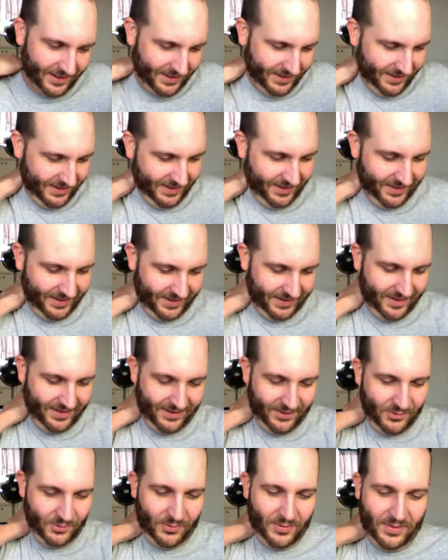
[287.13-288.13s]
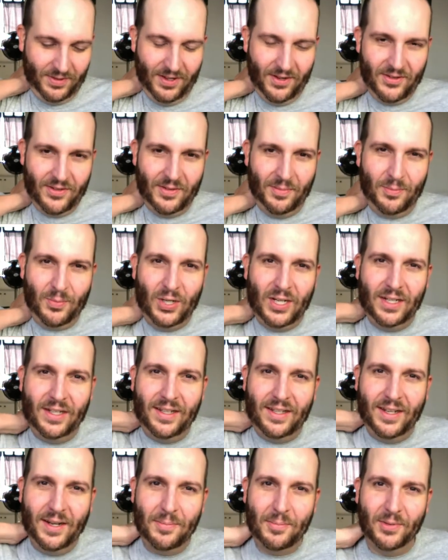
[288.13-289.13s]
to stew all the bread
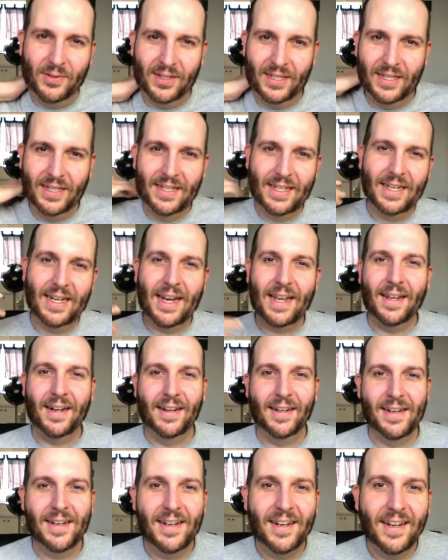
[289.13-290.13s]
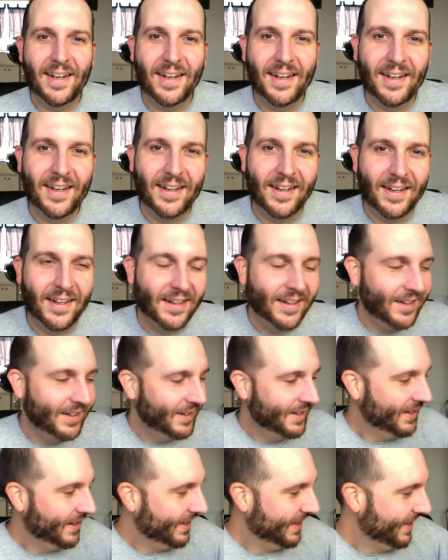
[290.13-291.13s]
separately. Get out of here.
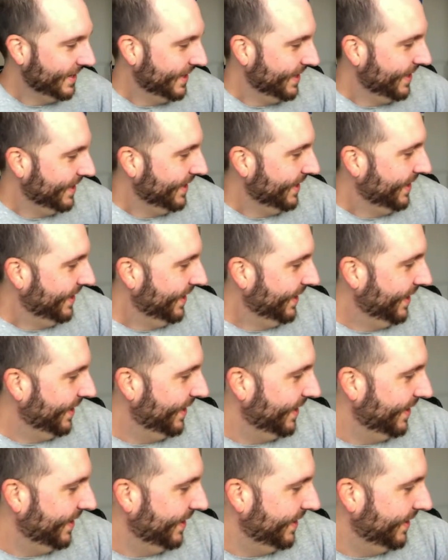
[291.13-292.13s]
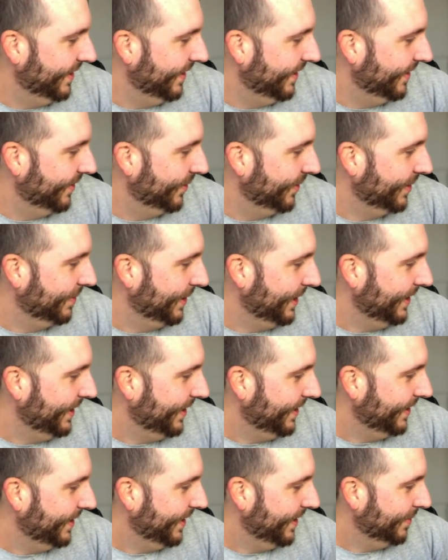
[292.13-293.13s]
Uh, what am I
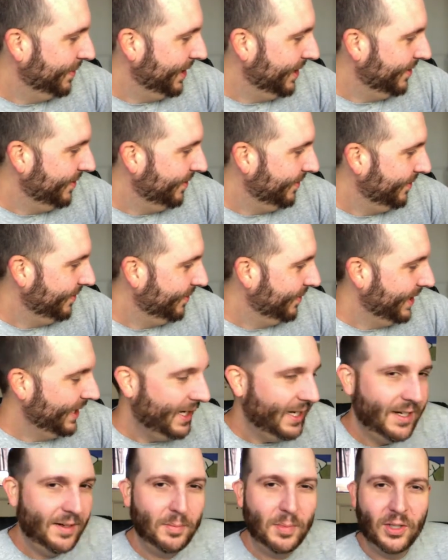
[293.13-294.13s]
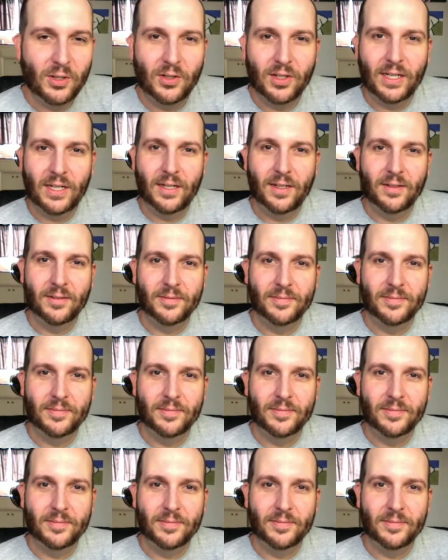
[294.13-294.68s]
talking about? Reheatability?